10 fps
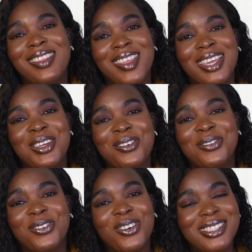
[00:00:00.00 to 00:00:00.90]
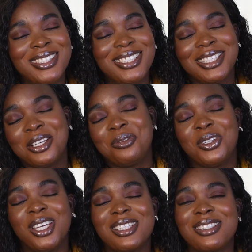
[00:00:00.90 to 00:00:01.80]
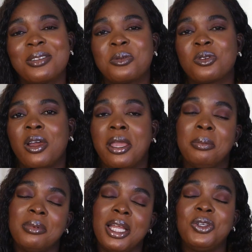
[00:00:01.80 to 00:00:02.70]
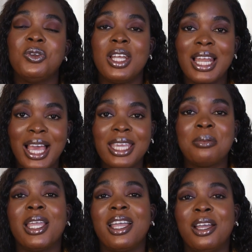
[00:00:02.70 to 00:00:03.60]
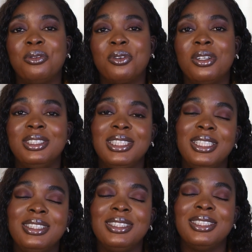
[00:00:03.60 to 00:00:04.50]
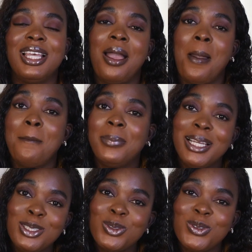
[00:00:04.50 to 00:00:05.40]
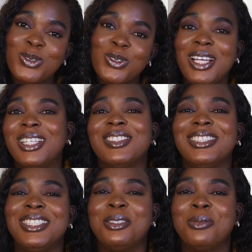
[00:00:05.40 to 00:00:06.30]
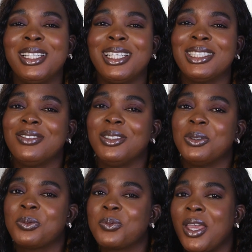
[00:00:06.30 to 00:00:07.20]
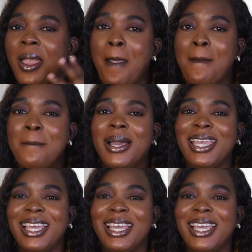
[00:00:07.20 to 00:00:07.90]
thank you for watching. And if you're yet to subscribe and you like my kind of content, please do, and I'll see you in my next video. Bye